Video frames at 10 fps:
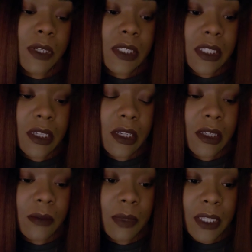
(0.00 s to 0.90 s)
person
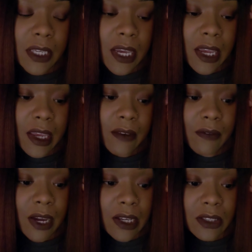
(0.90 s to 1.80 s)
could be a
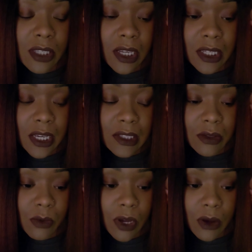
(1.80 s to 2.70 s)
fire sign
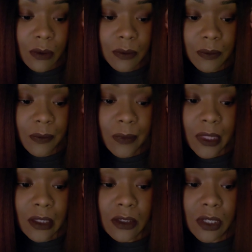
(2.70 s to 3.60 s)
as well.
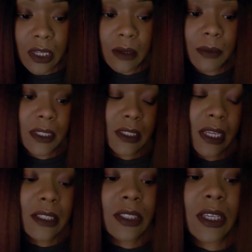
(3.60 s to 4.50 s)
So that could be
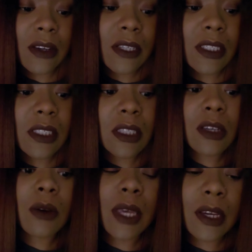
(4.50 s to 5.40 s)
Sagittarius,
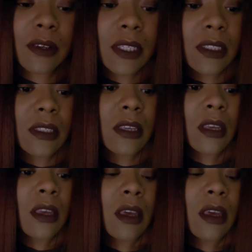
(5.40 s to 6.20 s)
Leo, Aries.